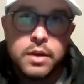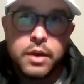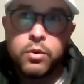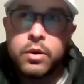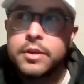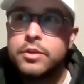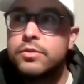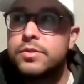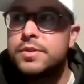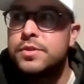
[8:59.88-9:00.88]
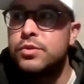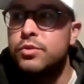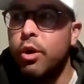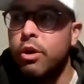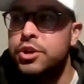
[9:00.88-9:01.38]
don't want to use
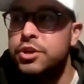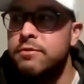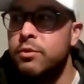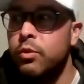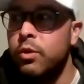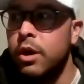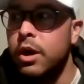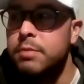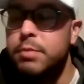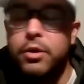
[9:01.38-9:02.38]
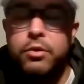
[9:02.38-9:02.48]
too harsh of a word, but